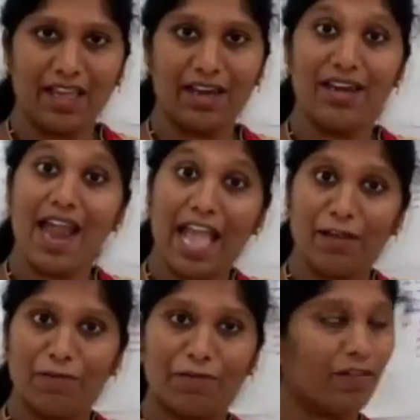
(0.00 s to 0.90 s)

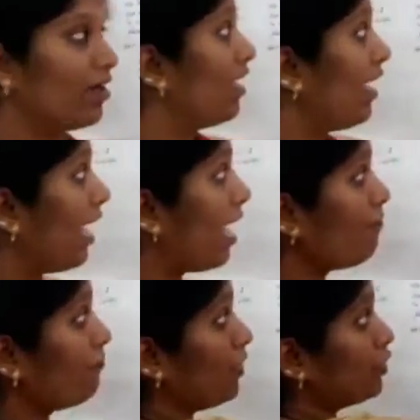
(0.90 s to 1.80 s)
Knife.
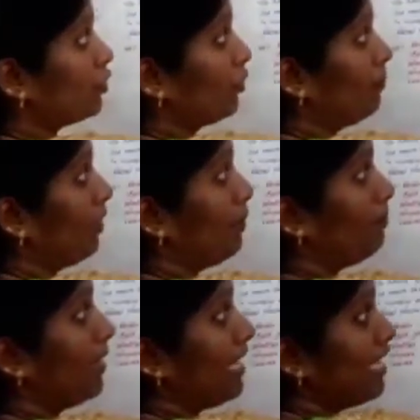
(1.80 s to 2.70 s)
F-E should be
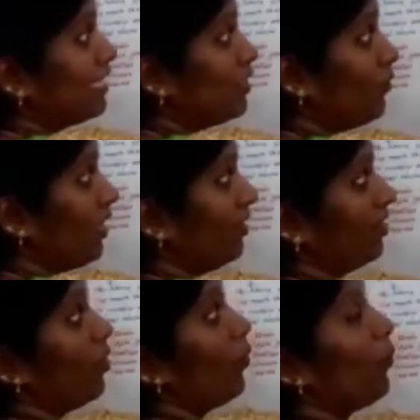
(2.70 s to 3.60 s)
replaced with
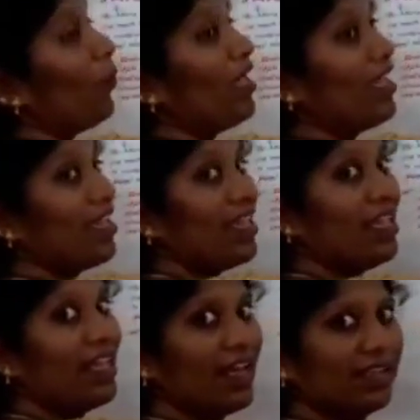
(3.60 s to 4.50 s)

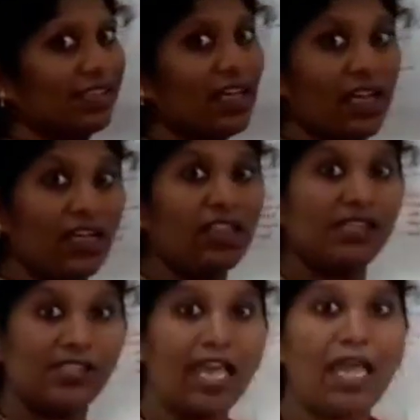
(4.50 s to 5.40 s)
V-E-S. In
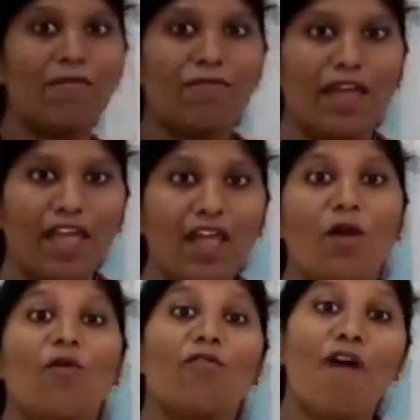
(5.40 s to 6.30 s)
the same
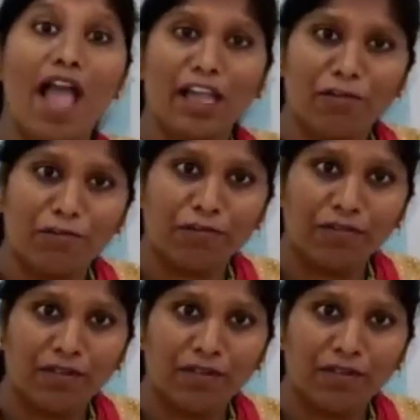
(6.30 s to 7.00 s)
way, wife.